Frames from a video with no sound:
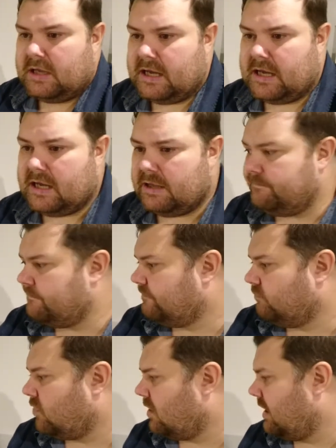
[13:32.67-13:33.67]
that.
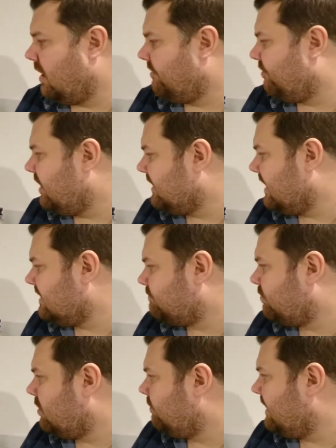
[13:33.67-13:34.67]
Right, I think that's
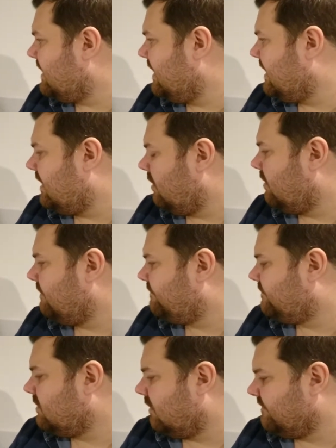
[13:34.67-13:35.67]
probably it.
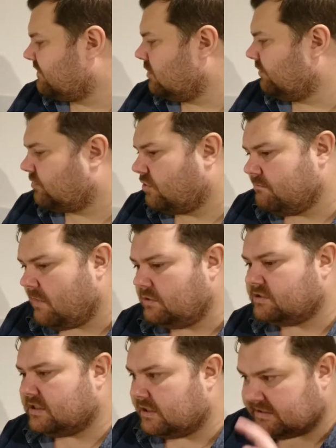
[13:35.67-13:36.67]
I've gone through
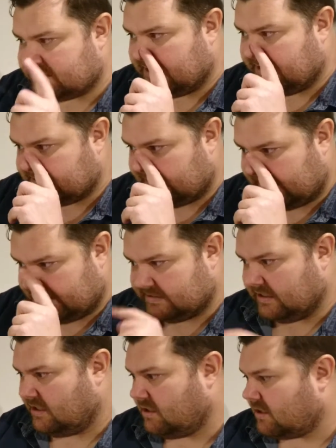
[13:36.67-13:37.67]
most of the seasonings
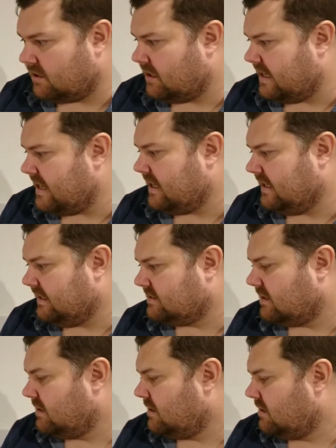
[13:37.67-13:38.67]
that you're going to
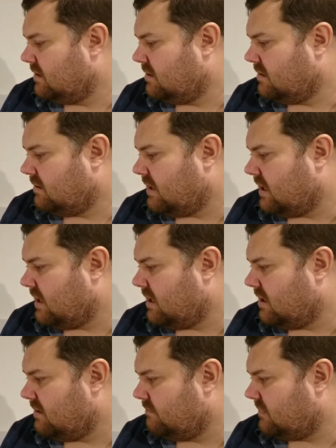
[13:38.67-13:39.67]
need.
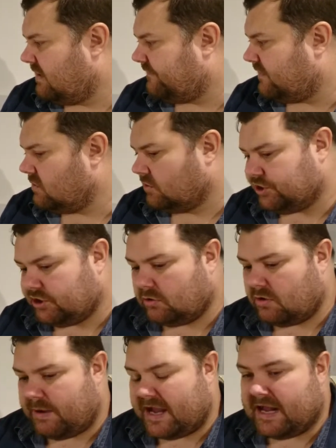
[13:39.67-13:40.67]
If you're not
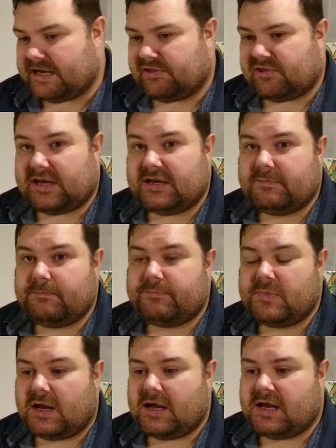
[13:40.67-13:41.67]
sure about anything, then